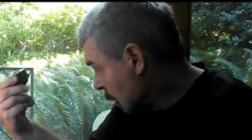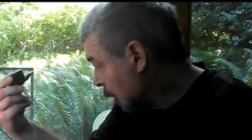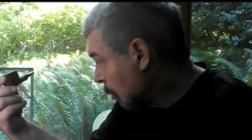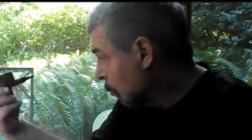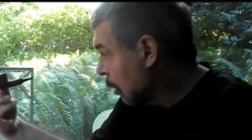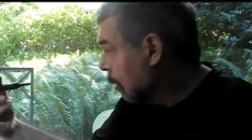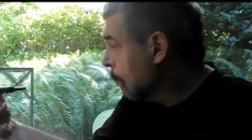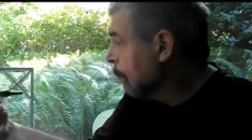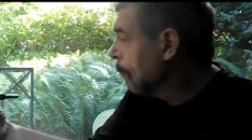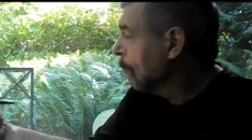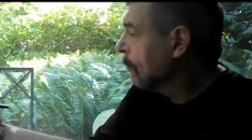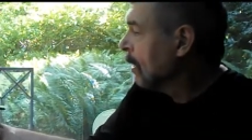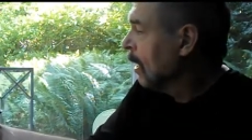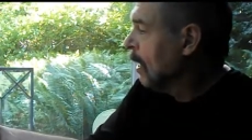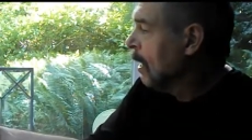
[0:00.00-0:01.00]
anyway,
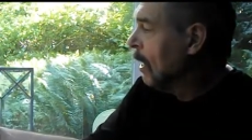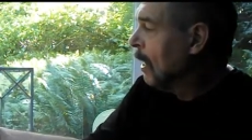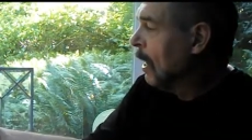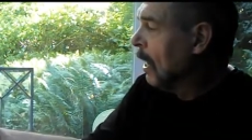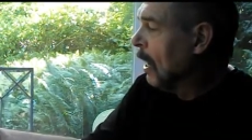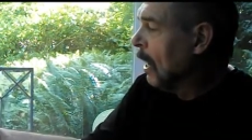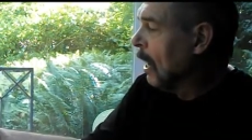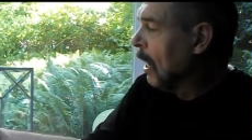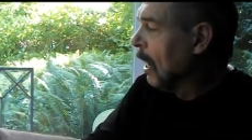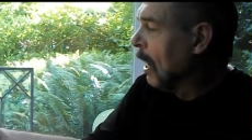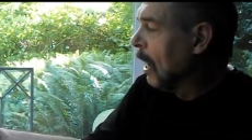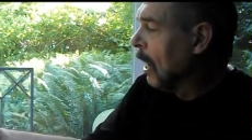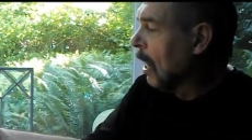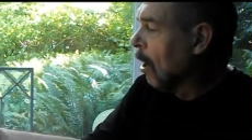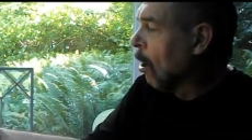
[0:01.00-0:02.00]
uh,
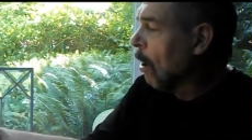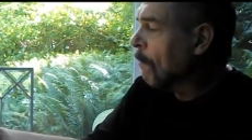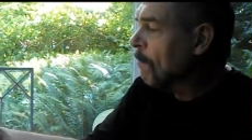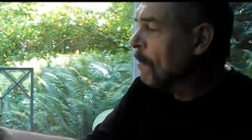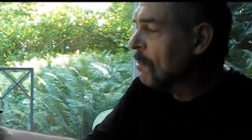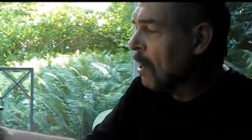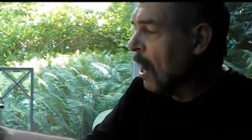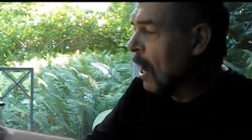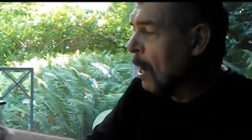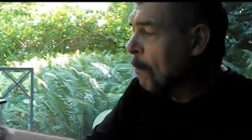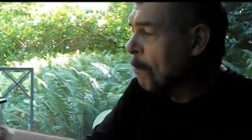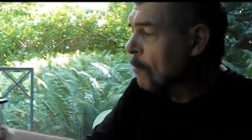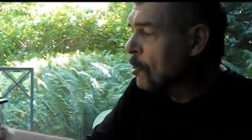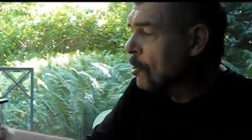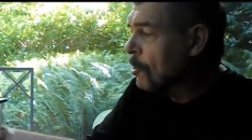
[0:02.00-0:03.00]

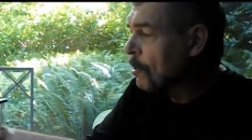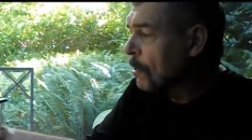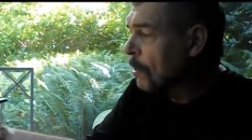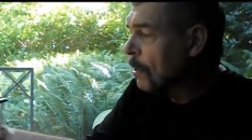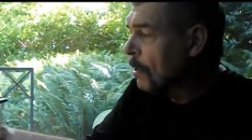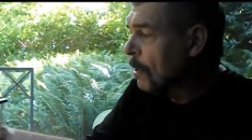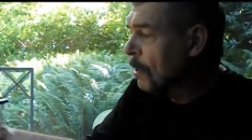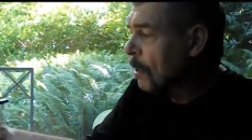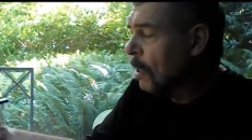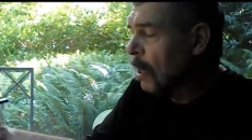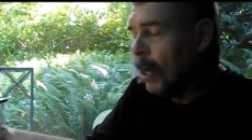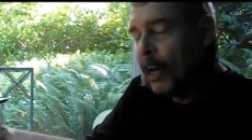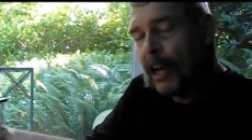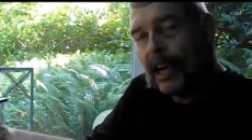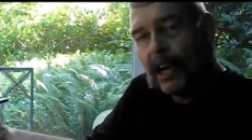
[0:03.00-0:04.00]
oftentimes,
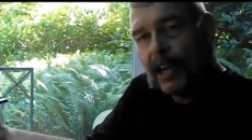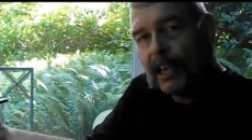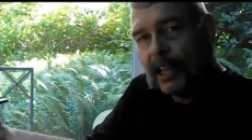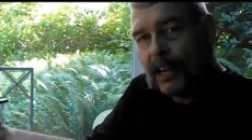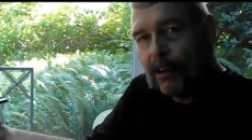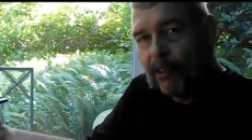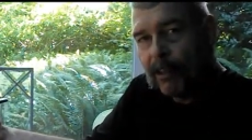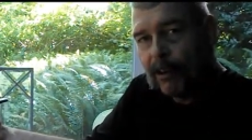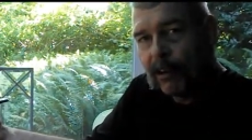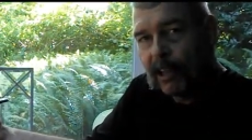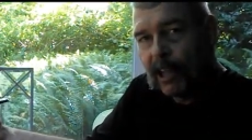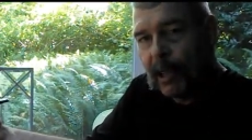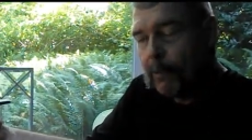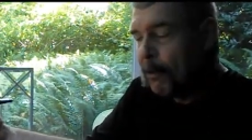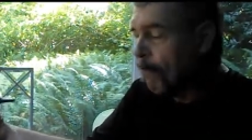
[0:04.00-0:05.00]
you know, their
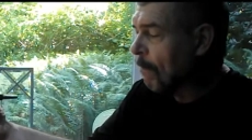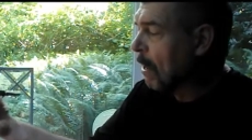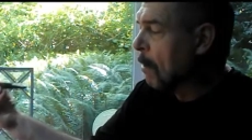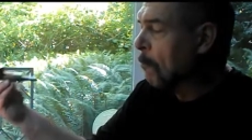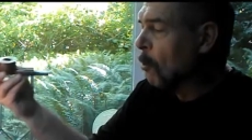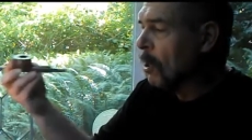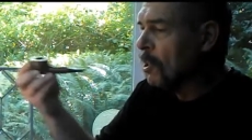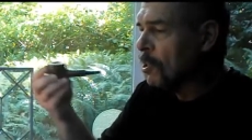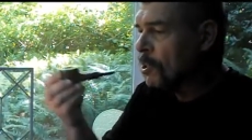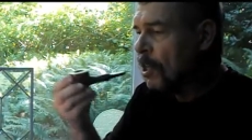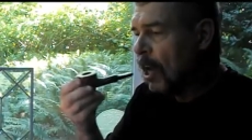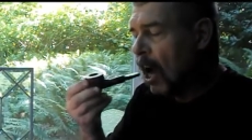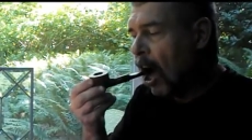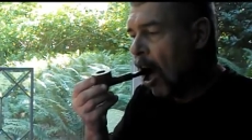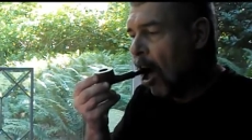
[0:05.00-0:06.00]
claim to fame
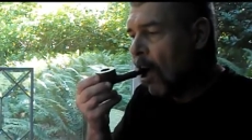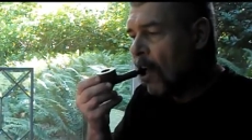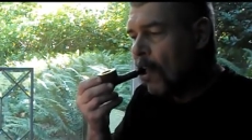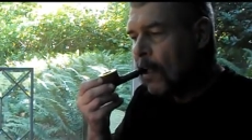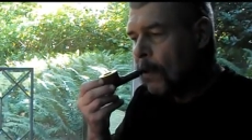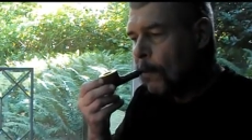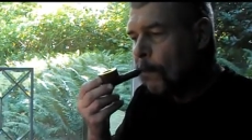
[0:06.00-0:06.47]
was uh,